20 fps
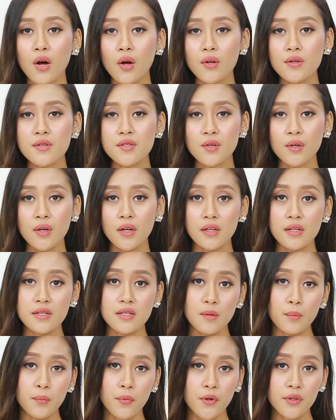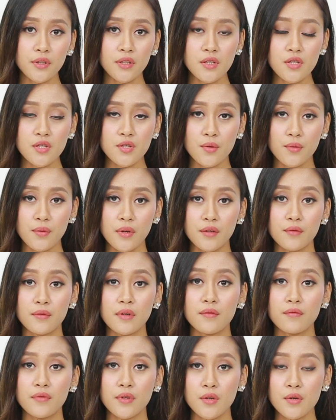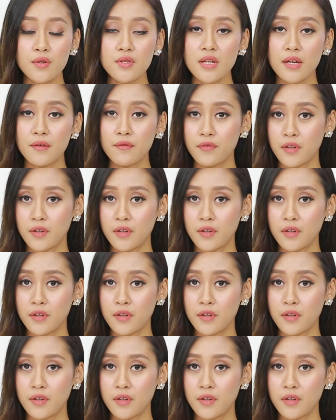Also, it is important to read reviews and